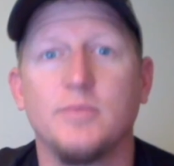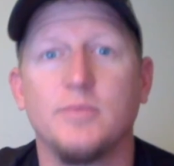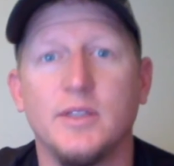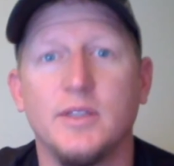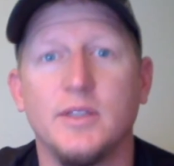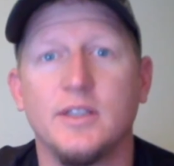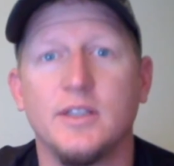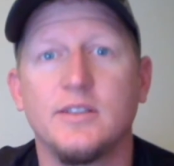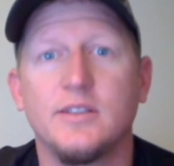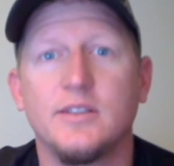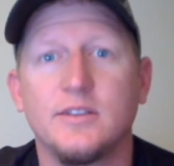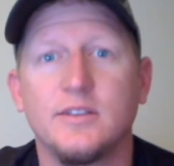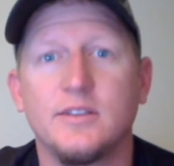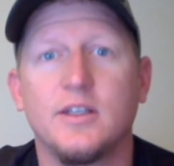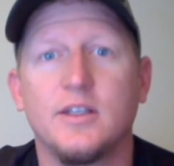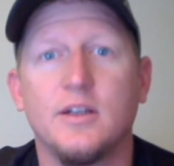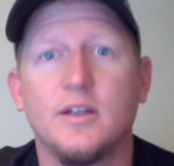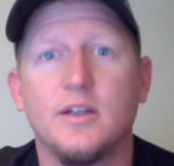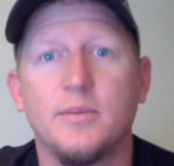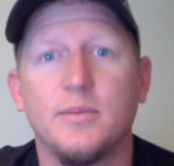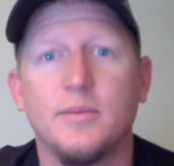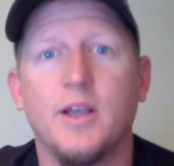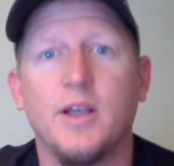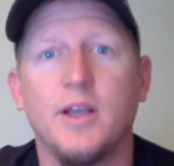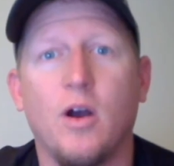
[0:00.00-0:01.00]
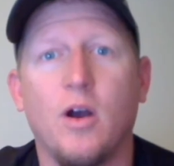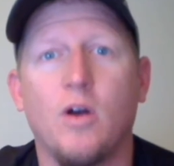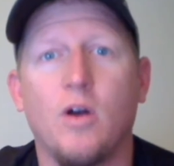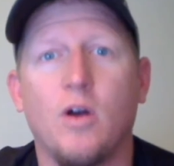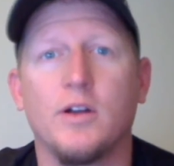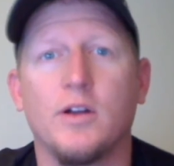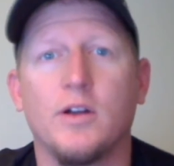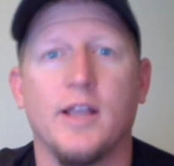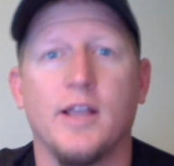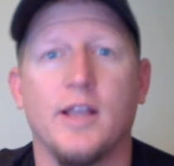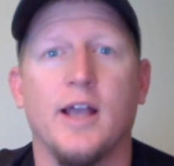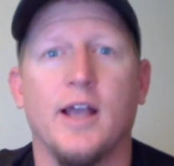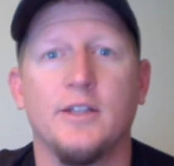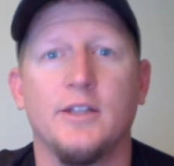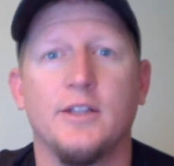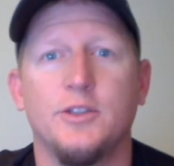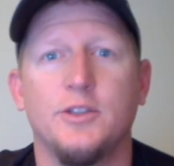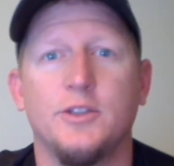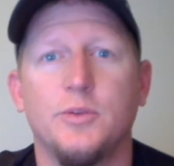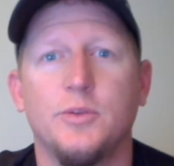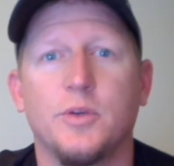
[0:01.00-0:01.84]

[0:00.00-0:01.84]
me, this is going to be hard, guys.